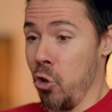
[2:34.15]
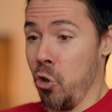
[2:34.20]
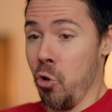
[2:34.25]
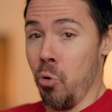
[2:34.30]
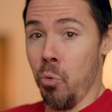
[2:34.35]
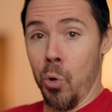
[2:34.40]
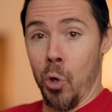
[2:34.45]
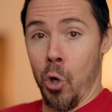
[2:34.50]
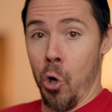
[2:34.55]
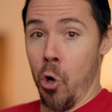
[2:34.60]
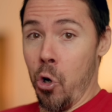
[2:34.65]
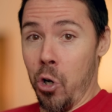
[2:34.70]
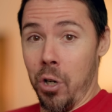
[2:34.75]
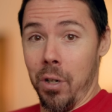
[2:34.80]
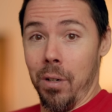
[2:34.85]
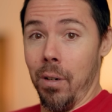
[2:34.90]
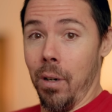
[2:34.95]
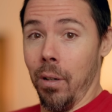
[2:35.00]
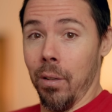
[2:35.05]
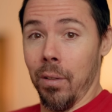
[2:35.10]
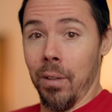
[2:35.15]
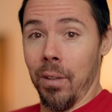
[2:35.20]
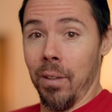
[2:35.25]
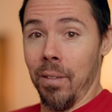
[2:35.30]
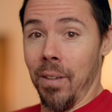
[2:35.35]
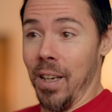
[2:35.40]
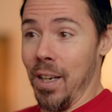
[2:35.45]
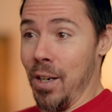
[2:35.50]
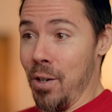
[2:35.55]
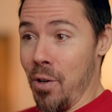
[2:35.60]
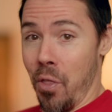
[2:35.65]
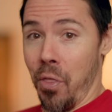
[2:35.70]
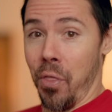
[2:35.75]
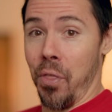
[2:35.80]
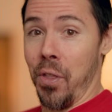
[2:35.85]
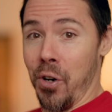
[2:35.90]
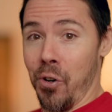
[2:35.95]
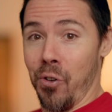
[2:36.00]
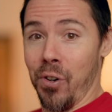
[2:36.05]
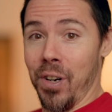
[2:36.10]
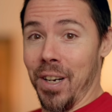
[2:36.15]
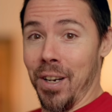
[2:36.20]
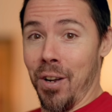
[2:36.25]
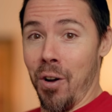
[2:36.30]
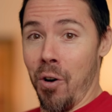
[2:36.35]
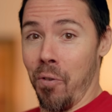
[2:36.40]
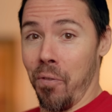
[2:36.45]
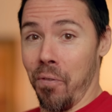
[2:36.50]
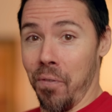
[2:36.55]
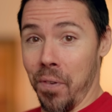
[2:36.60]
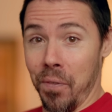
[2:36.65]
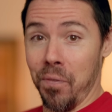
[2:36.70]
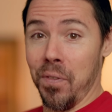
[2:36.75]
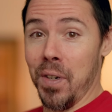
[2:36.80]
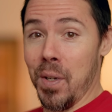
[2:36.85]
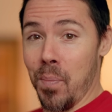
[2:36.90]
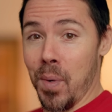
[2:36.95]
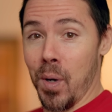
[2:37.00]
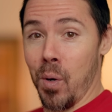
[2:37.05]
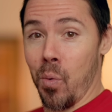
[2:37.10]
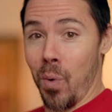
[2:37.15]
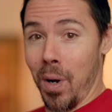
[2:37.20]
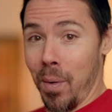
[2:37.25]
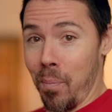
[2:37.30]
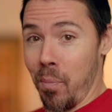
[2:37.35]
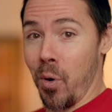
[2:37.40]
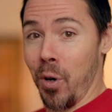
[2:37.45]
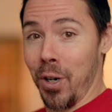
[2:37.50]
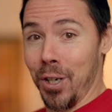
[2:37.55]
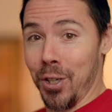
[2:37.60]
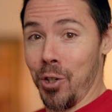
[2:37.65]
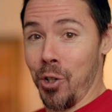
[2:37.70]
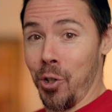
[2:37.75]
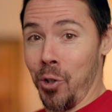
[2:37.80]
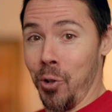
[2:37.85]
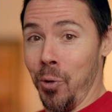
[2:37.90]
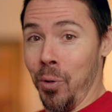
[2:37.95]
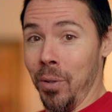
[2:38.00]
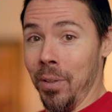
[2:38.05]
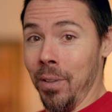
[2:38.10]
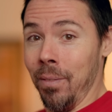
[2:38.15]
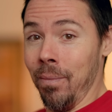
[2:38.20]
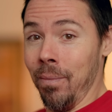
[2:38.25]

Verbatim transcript: You could, in theory, go fifty millimeter one point two.